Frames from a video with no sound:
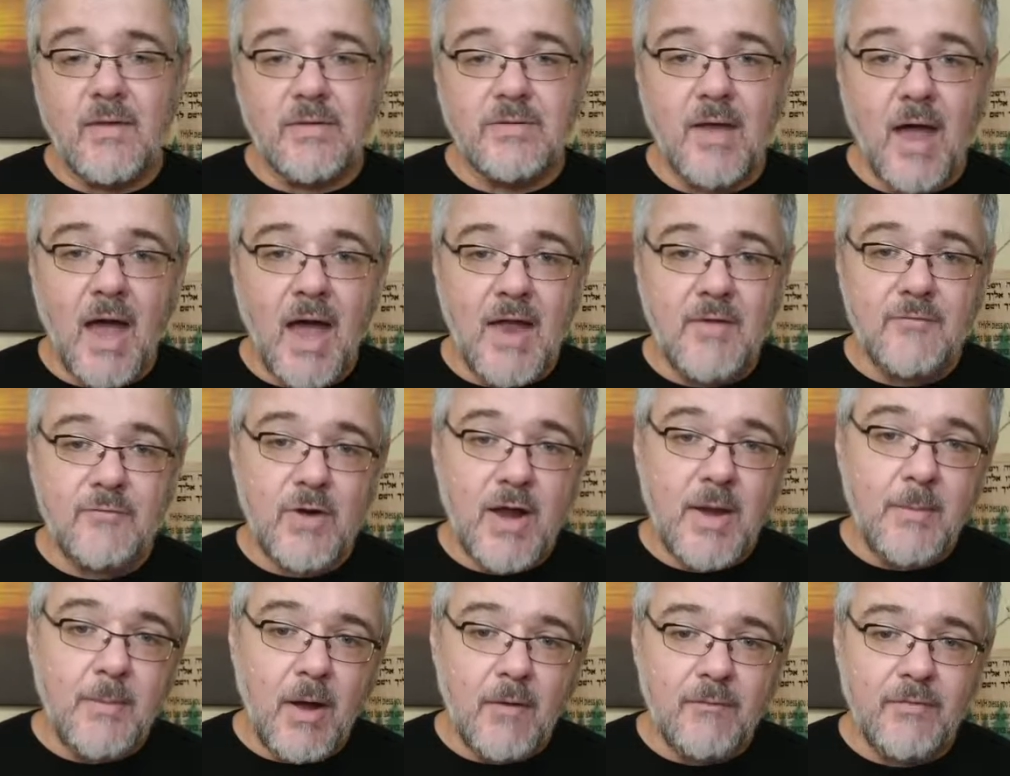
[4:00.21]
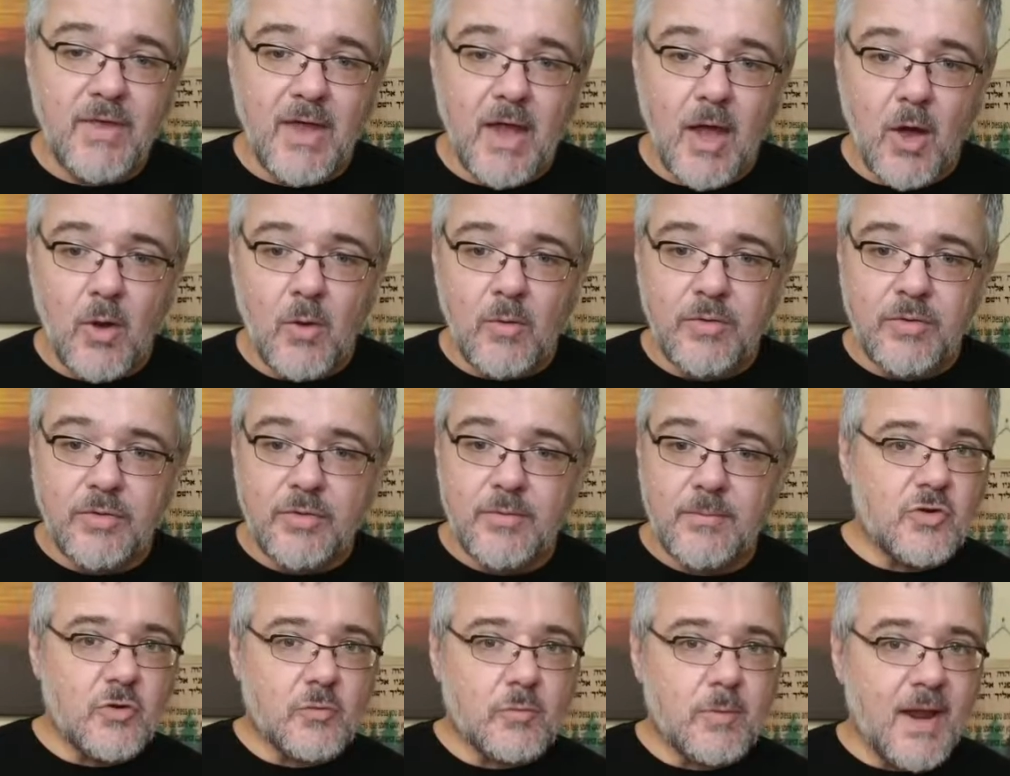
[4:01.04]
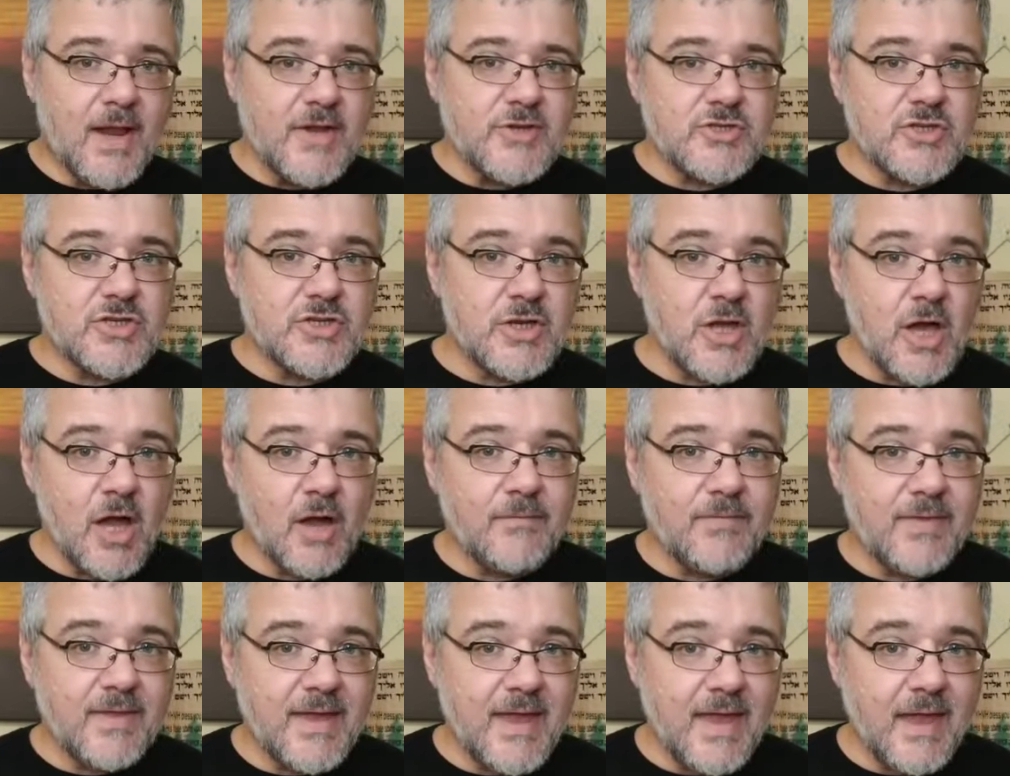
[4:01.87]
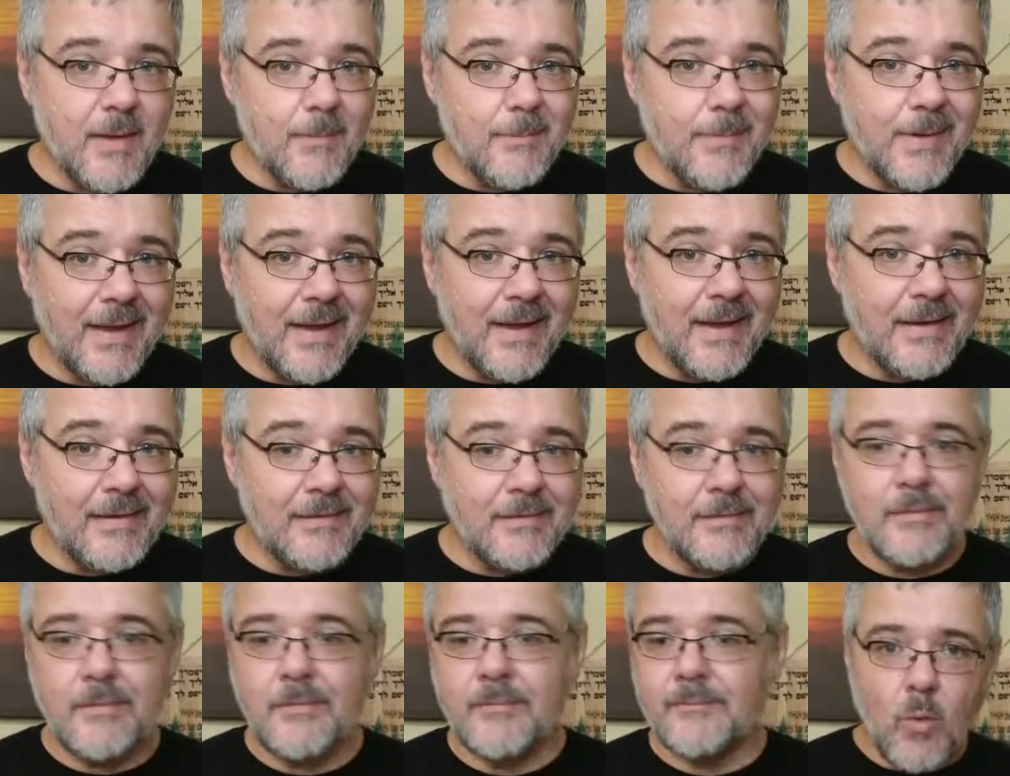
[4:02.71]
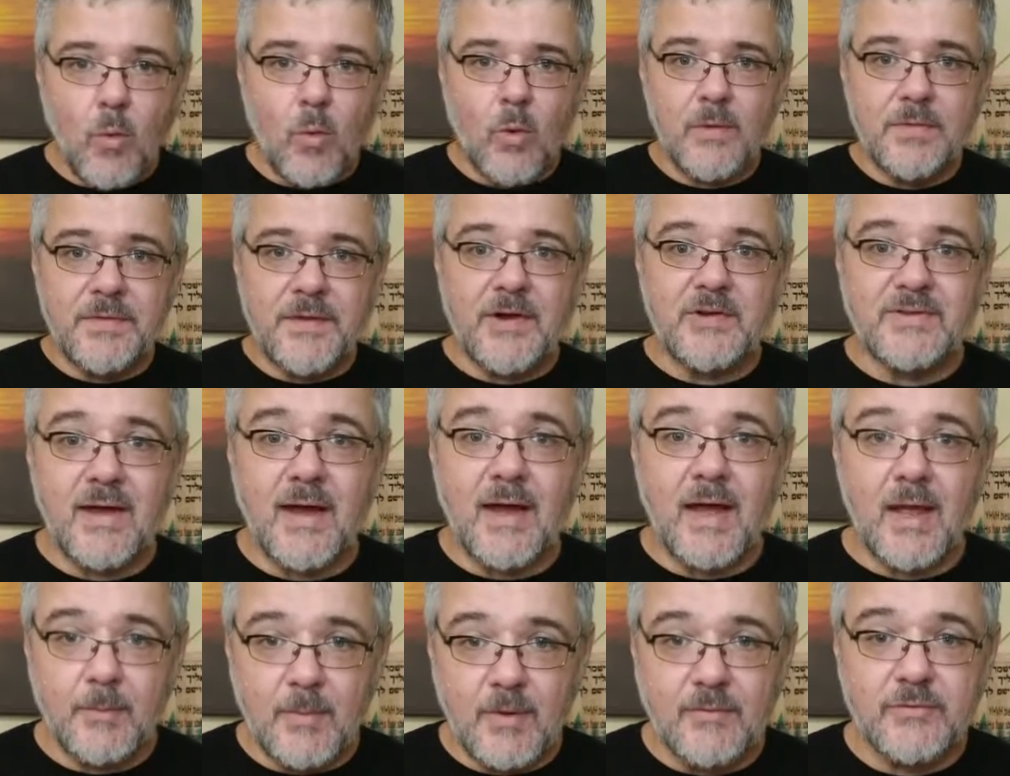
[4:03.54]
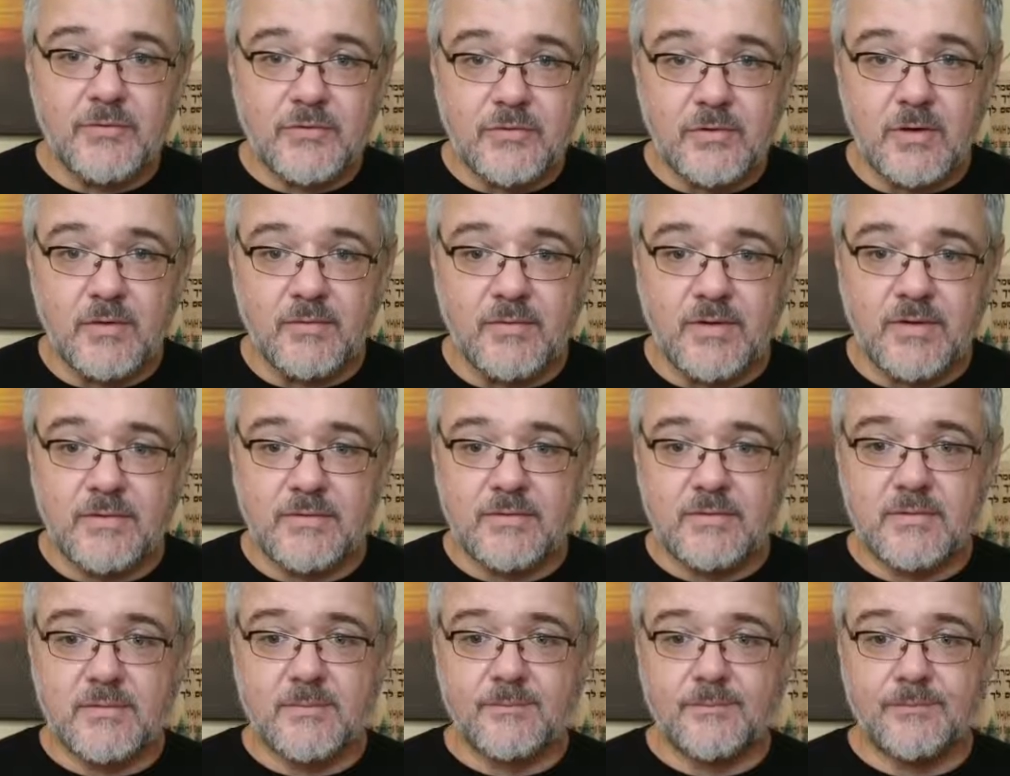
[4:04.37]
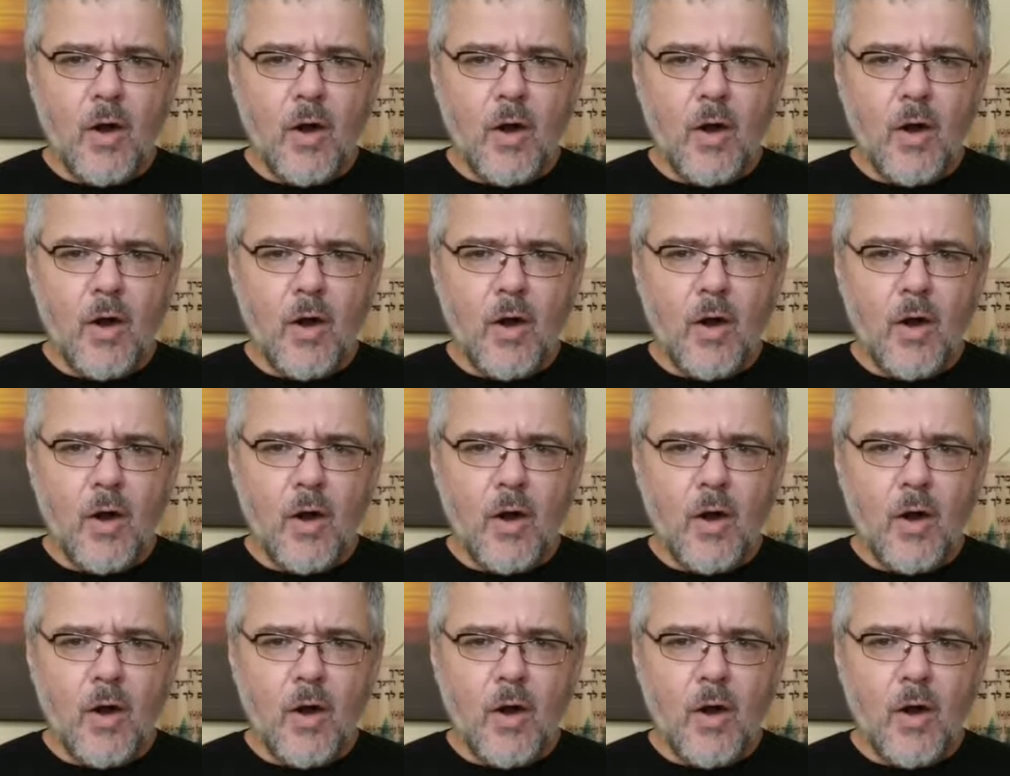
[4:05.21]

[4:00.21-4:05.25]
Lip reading: of the time frame of the oath, duration of the campaign, or their time of service.